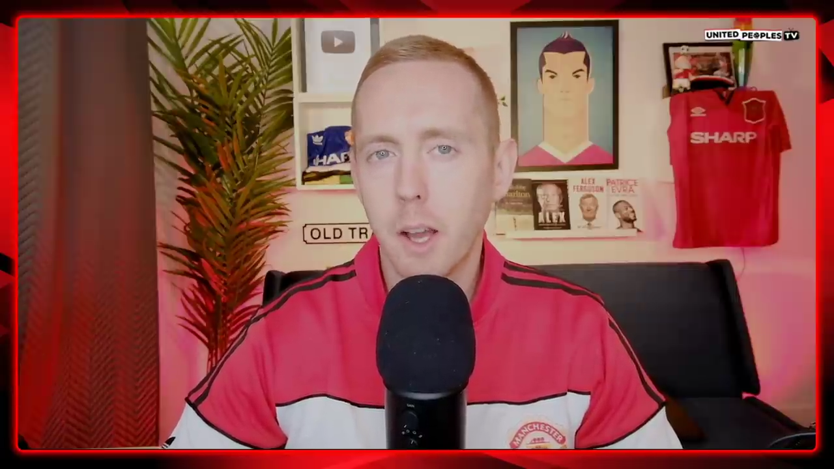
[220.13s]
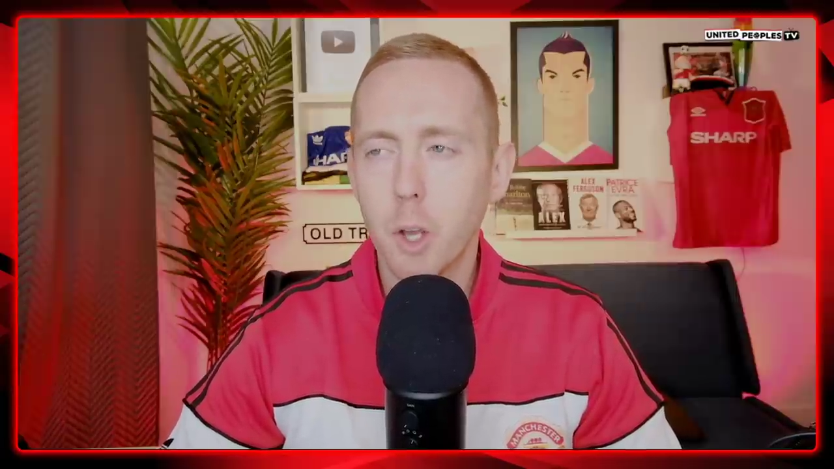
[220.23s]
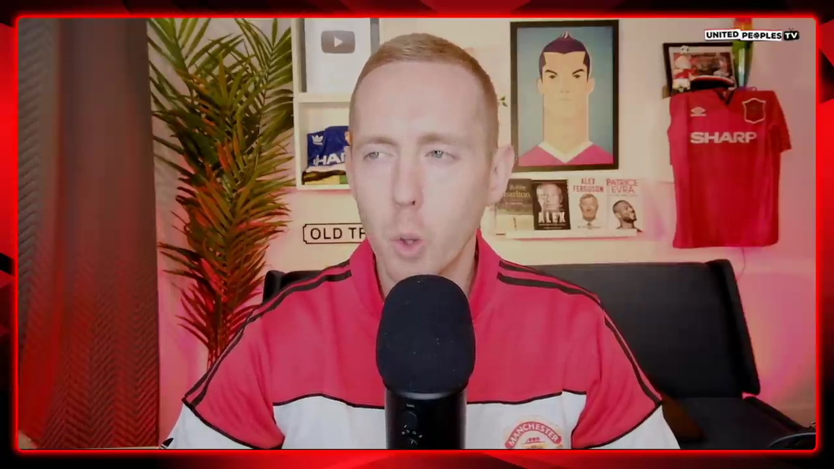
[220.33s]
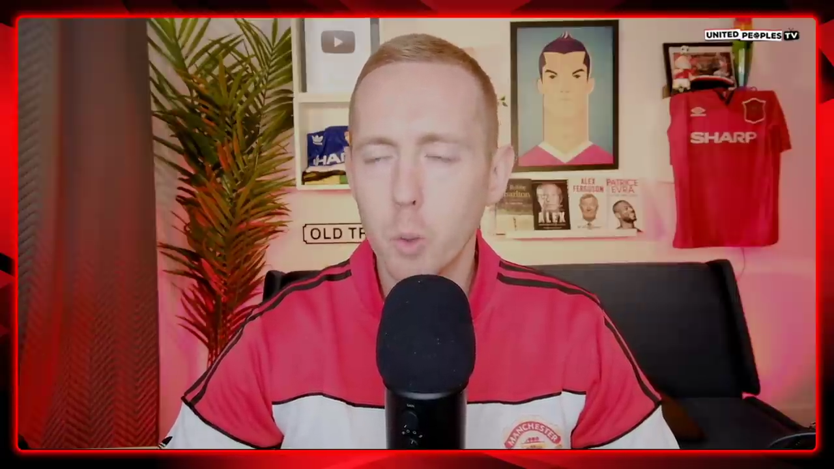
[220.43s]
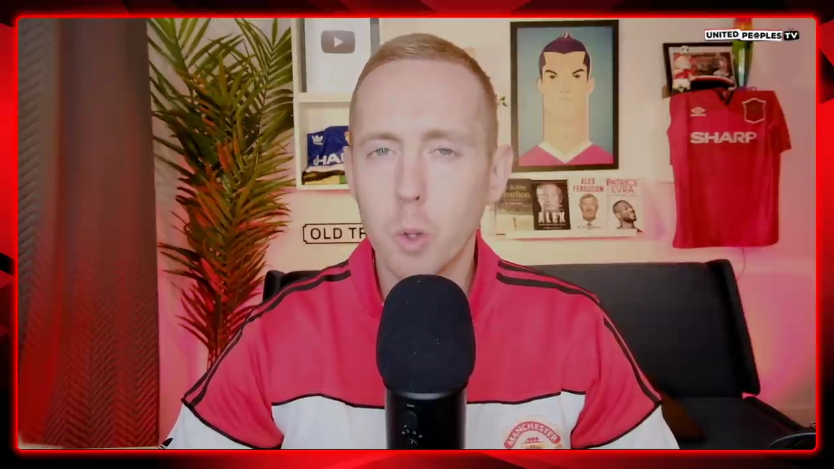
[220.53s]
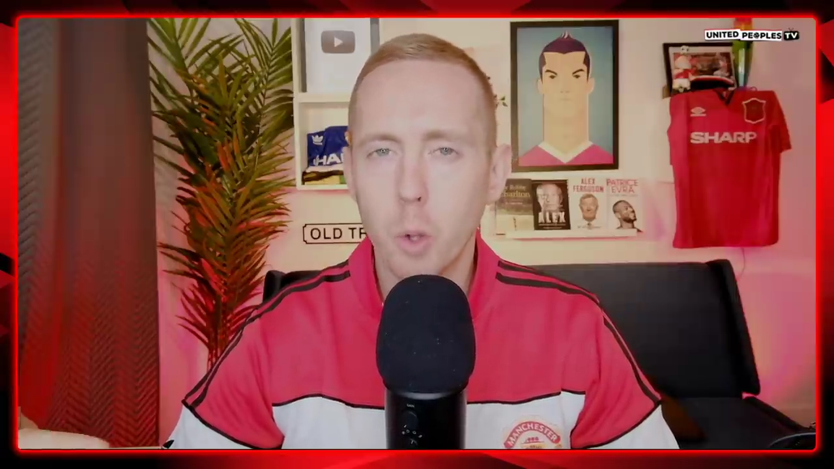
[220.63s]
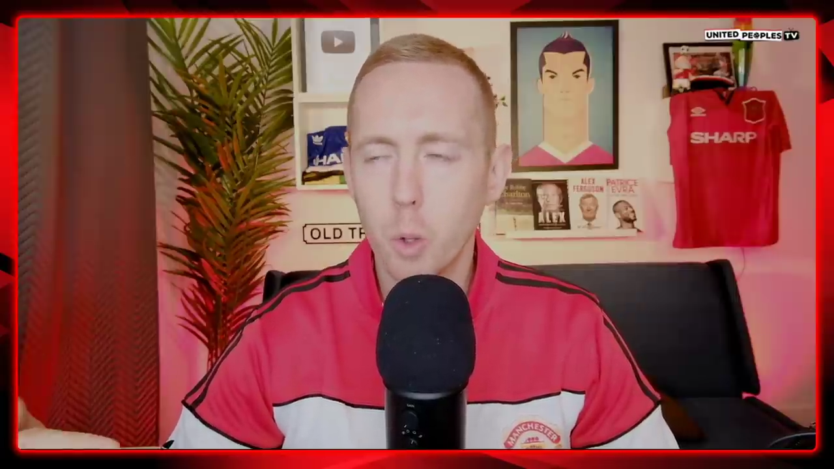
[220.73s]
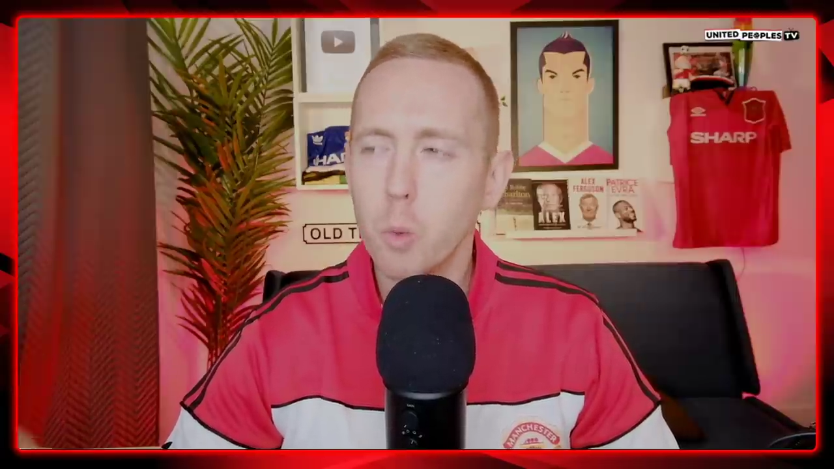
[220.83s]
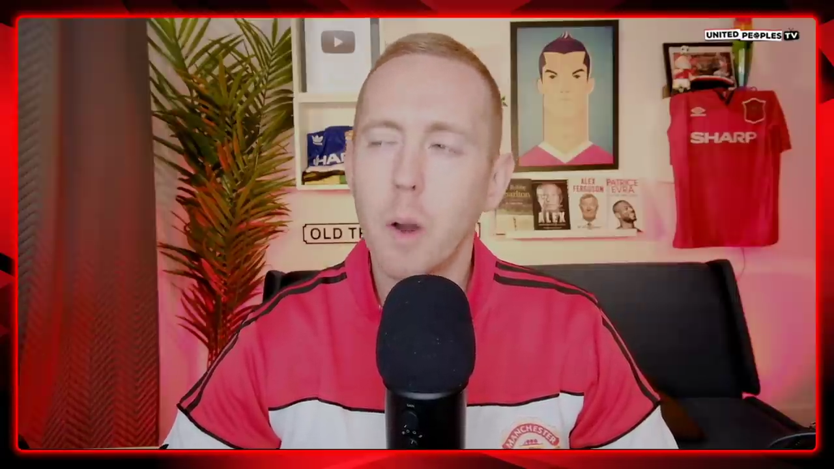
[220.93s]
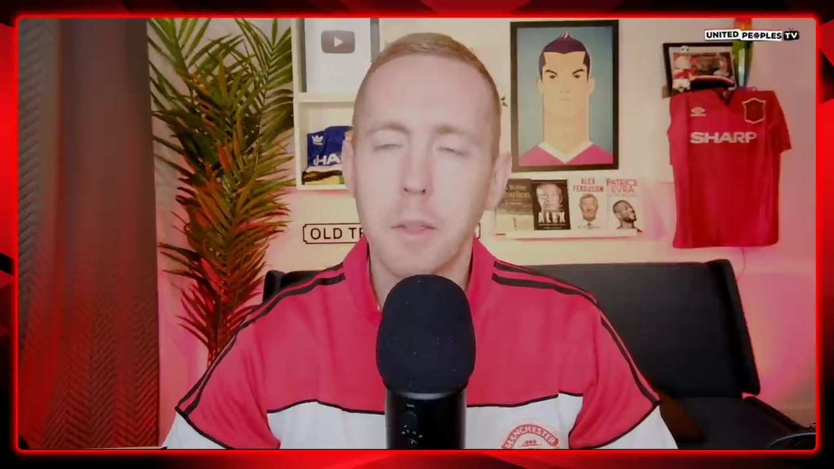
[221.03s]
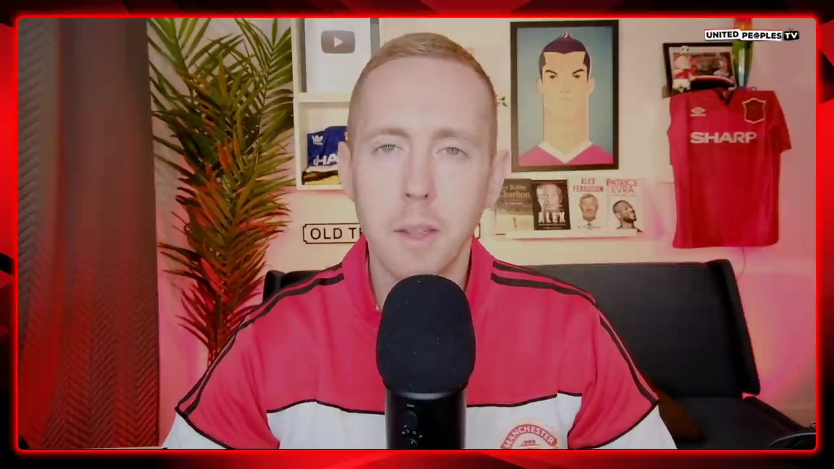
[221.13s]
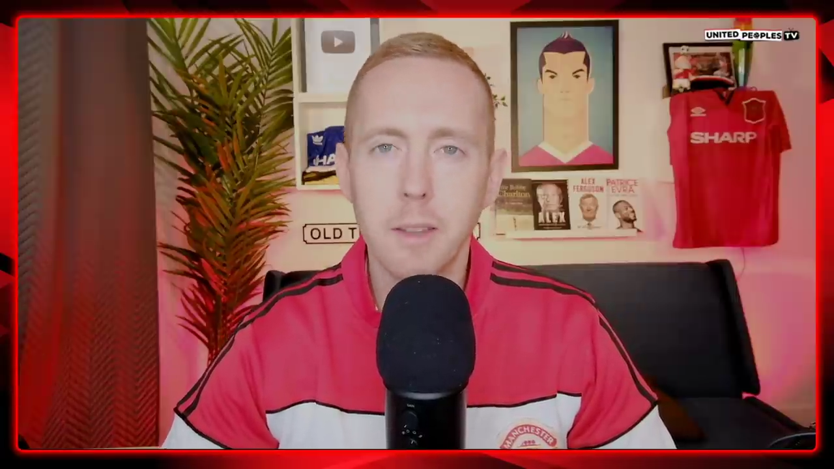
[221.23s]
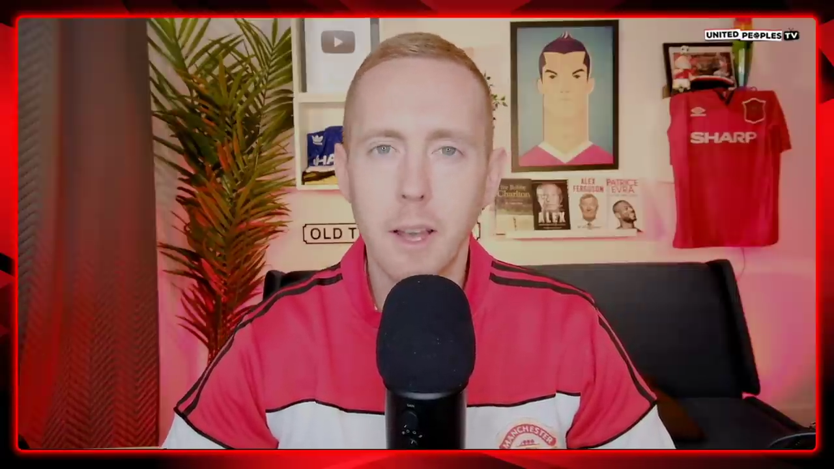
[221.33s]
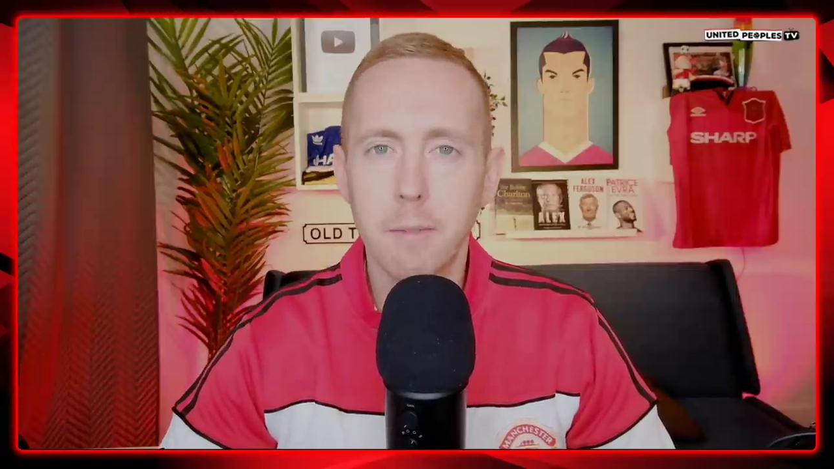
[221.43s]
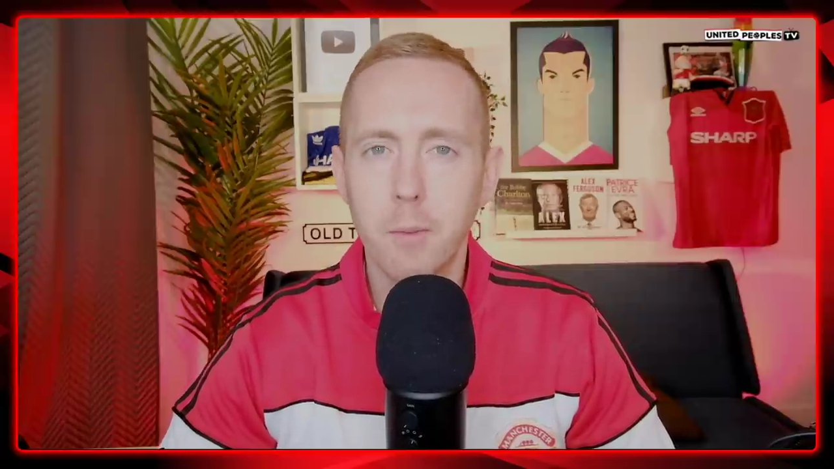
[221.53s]
And who do, who do I
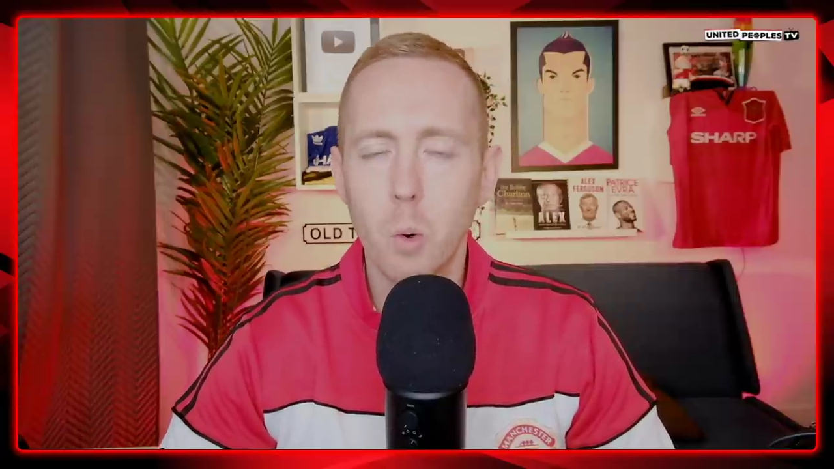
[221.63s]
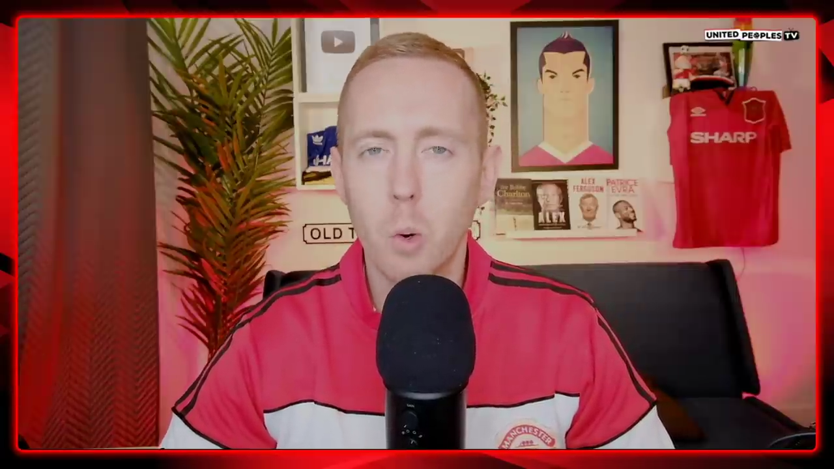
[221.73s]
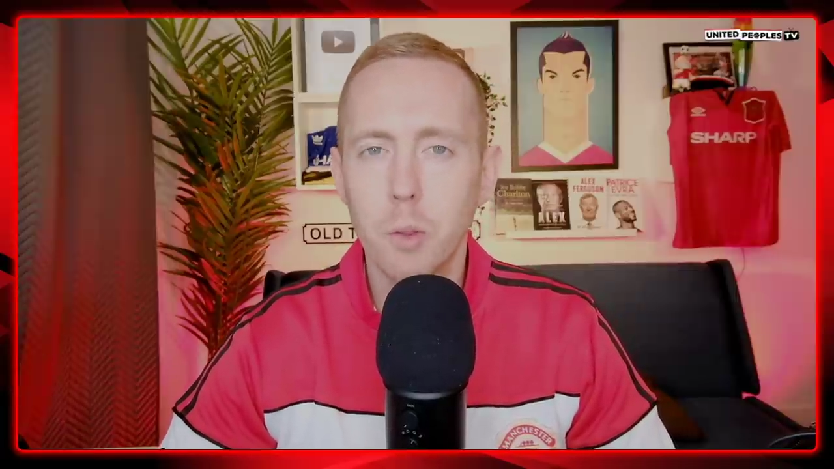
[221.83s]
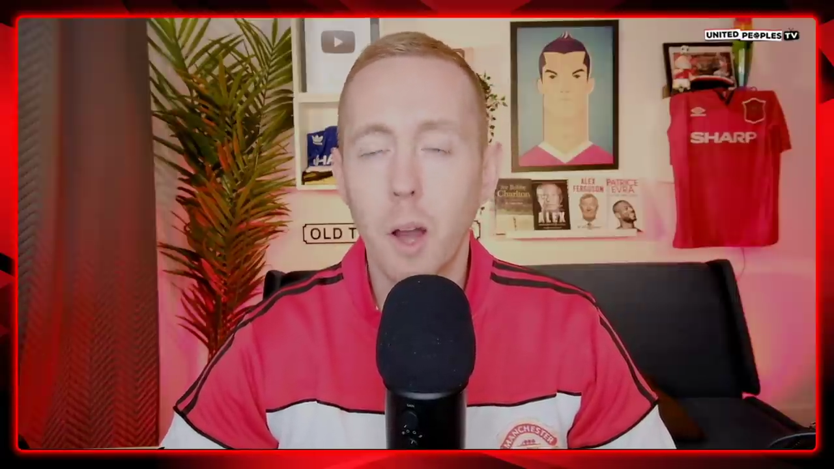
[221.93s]
think, therefore,